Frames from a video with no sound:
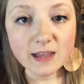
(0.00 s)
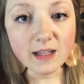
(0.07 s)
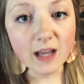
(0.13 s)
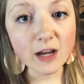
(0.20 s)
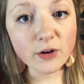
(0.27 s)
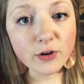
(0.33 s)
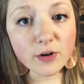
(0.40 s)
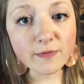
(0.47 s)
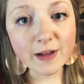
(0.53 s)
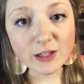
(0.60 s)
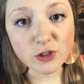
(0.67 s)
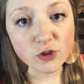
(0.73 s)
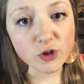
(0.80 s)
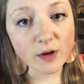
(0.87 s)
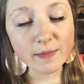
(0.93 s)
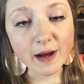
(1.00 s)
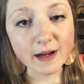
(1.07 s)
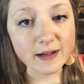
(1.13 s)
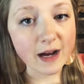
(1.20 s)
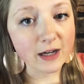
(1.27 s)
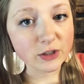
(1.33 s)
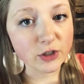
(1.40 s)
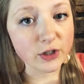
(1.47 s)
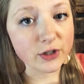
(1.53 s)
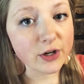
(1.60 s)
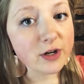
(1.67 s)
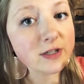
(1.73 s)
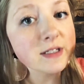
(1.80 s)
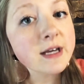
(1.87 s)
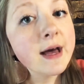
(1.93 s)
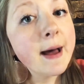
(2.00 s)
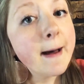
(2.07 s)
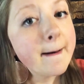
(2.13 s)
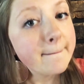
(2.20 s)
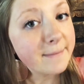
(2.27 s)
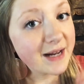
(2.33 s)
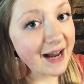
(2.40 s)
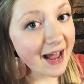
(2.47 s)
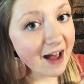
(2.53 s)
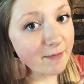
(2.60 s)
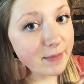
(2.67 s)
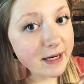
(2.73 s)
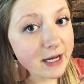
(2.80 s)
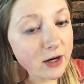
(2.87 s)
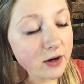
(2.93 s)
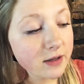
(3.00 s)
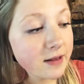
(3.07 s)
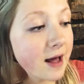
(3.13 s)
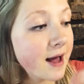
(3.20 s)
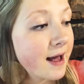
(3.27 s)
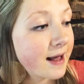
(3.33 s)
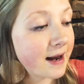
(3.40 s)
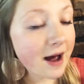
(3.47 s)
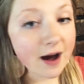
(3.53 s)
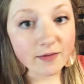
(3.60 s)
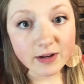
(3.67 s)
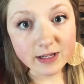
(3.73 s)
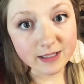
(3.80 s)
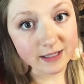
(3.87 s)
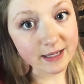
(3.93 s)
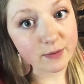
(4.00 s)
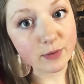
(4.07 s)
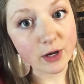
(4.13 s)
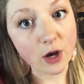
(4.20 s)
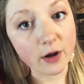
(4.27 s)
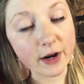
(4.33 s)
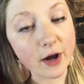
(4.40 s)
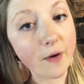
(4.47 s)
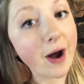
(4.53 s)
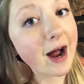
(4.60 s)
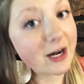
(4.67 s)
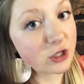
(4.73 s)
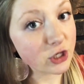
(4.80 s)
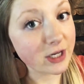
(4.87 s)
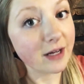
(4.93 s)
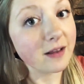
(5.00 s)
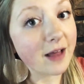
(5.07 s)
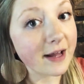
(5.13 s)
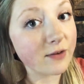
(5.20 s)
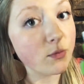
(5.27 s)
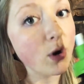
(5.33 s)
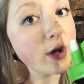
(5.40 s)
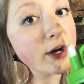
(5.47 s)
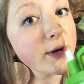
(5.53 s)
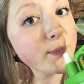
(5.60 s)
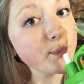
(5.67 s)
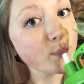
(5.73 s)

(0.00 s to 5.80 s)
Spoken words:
I don't know if that's true, I'm not a doctor or nurse, but I have been hearing that, and obviously we all know I drink a lot of water.